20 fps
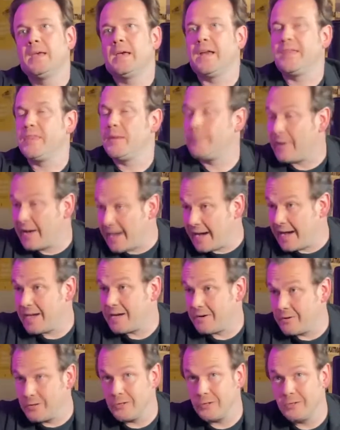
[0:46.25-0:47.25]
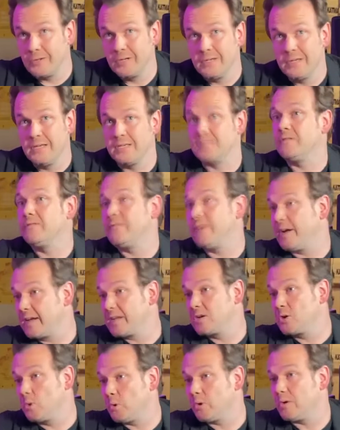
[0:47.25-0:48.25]
And the pyro is the
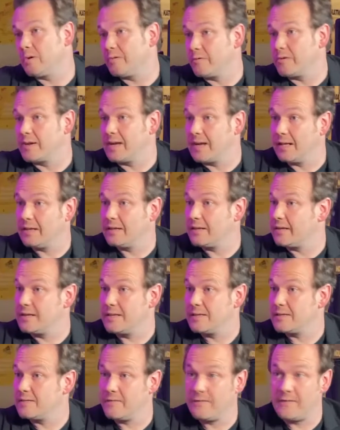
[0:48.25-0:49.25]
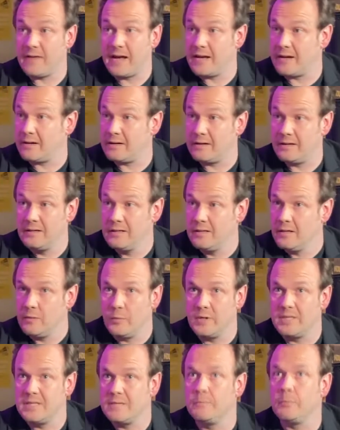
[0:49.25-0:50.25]
very core of reality, is a fire,
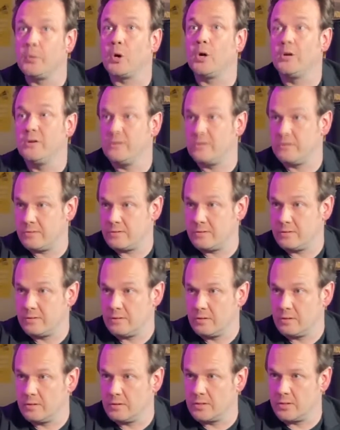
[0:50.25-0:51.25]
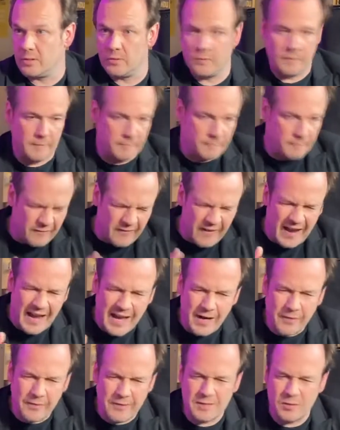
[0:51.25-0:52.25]
which it burns. So
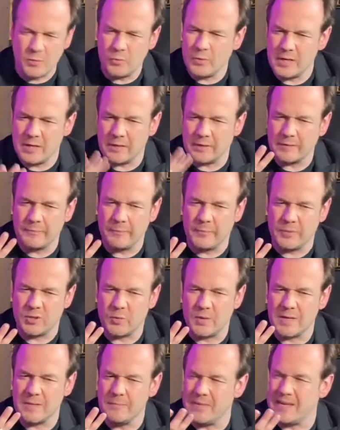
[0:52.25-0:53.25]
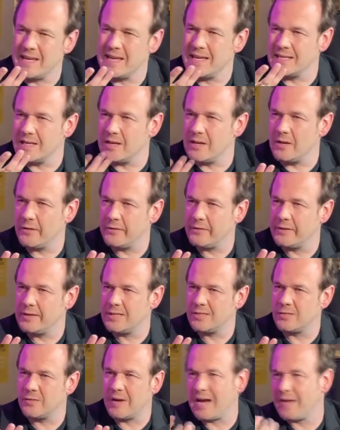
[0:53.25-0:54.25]
fire is a weird between being and
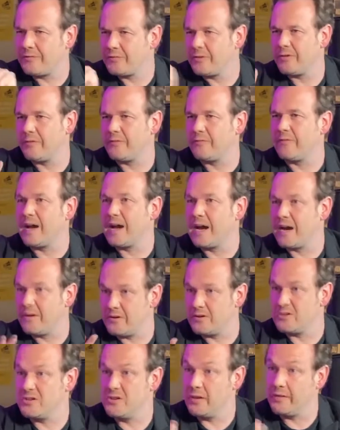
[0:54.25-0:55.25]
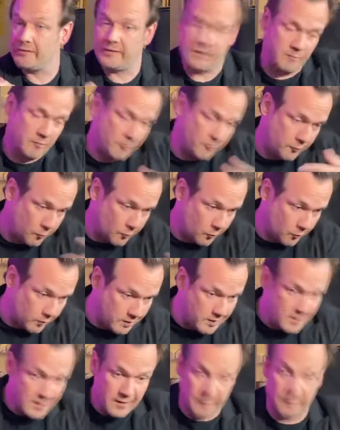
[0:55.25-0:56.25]
nothingness. So after the fire, there's nothing.
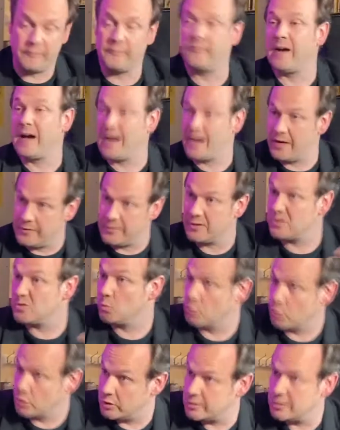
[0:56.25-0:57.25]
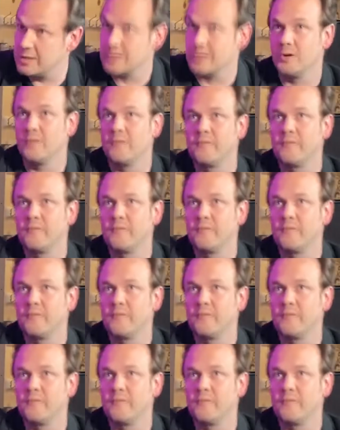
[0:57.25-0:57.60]
Before the fire, there's wood.